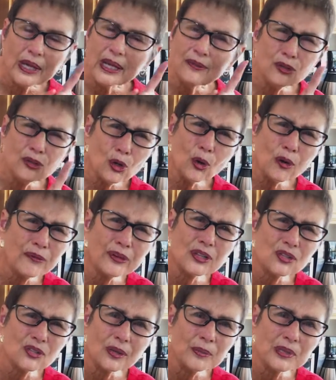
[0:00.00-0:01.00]
If you go over to
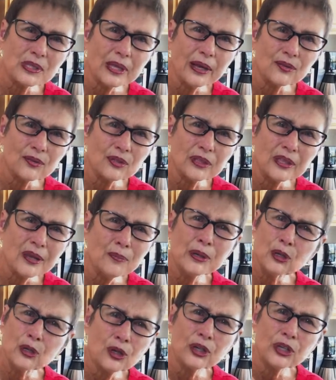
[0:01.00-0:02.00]
somebody's house and they've been
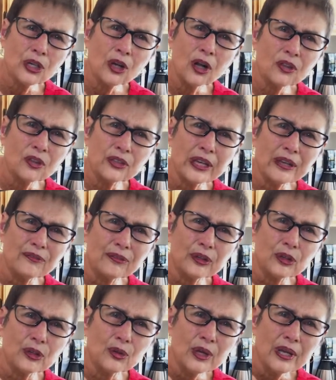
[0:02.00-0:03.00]
cooking all day for
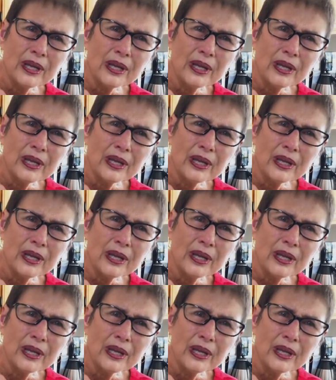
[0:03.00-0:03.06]
you,